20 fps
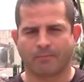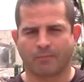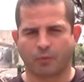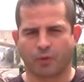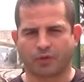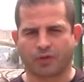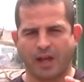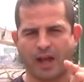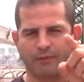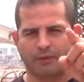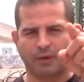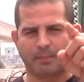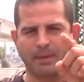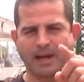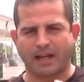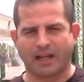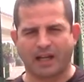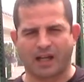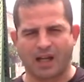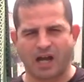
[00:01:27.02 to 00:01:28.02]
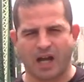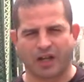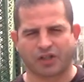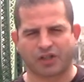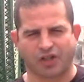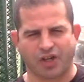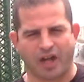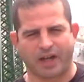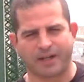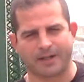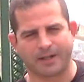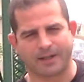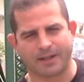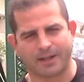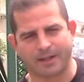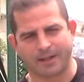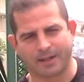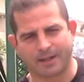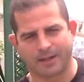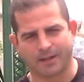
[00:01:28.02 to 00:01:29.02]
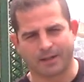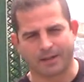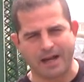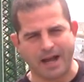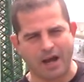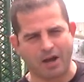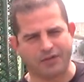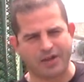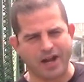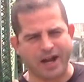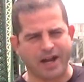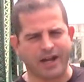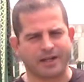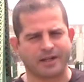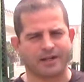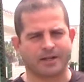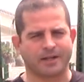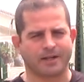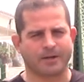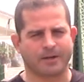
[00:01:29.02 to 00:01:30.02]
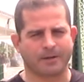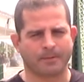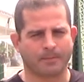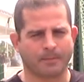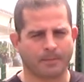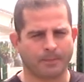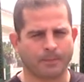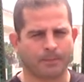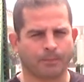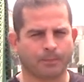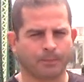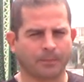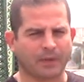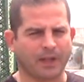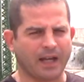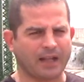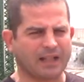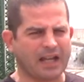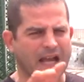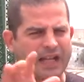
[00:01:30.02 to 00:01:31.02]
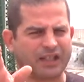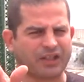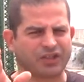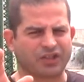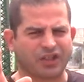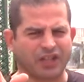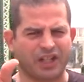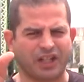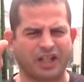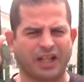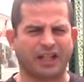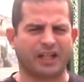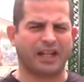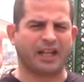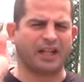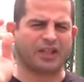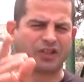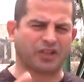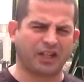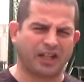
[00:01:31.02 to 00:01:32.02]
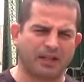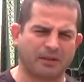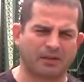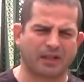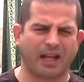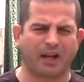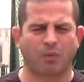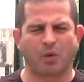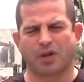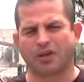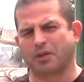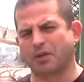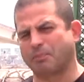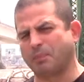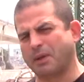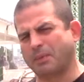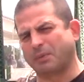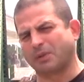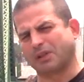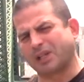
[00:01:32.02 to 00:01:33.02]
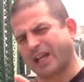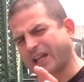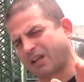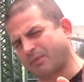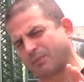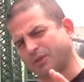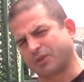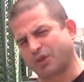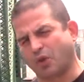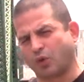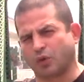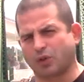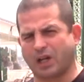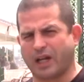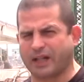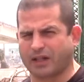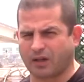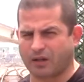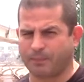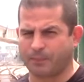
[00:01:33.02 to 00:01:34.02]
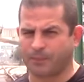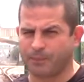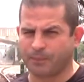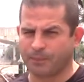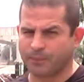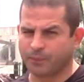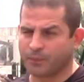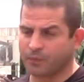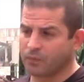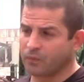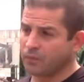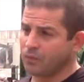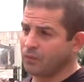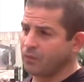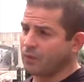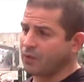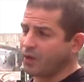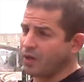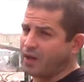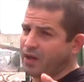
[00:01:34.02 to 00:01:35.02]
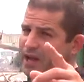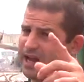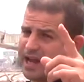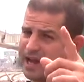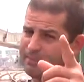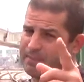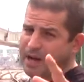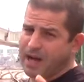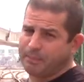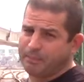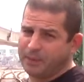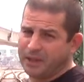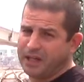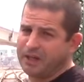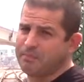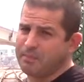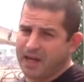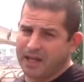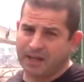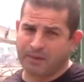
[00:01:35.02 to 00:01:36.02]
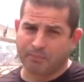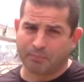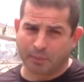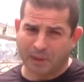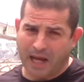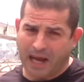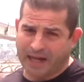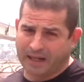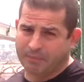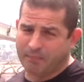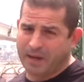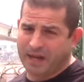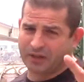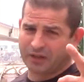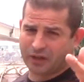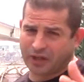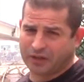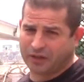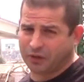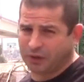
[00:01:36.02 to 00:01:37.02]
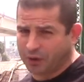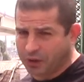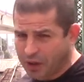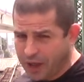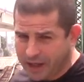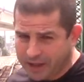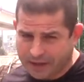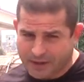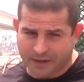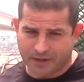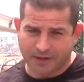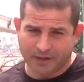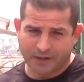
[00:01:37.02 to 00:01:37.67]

One time for the man like Hot Shot. Now then, as I can see, and it seems like whether people like him or don't like him, MIB, Men in Black, Manchester United,